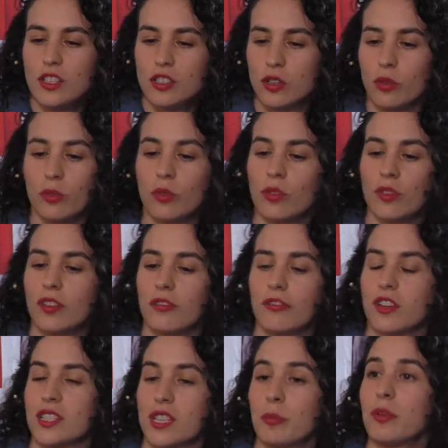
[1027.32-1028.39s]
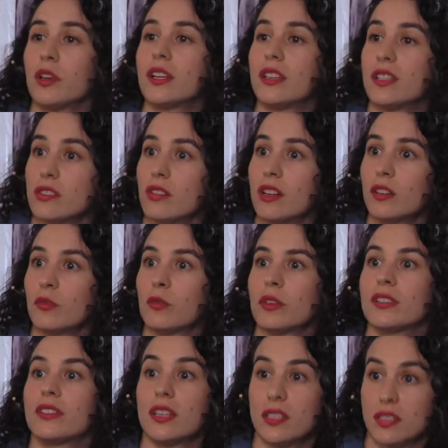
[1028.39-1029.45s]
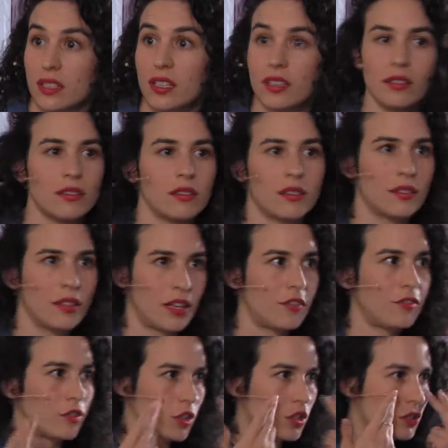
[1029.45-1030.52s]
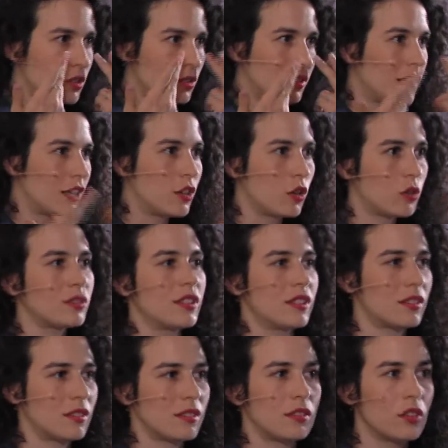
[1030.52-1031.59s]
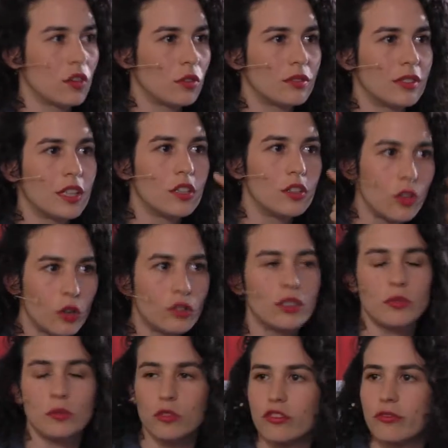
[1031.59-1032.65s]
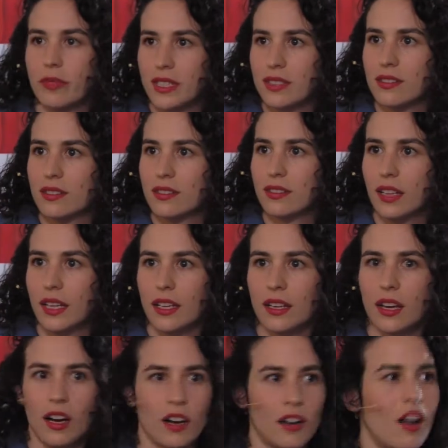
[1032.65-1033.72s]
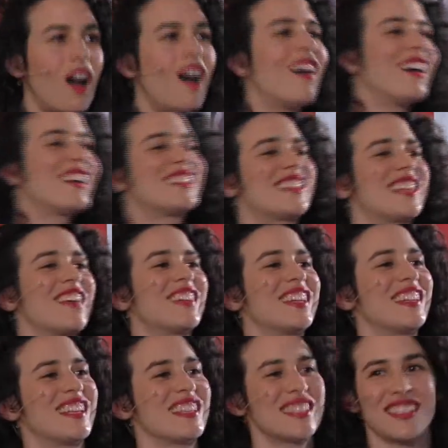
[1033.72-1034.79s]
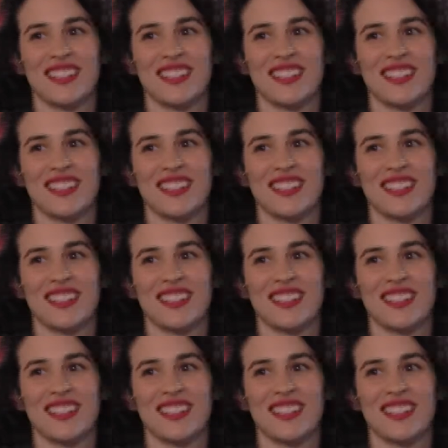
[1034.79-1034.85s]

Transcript: So, for example, in Israel, when they see it, they for sure they know this. They know the movements. They are it's Yemen dance.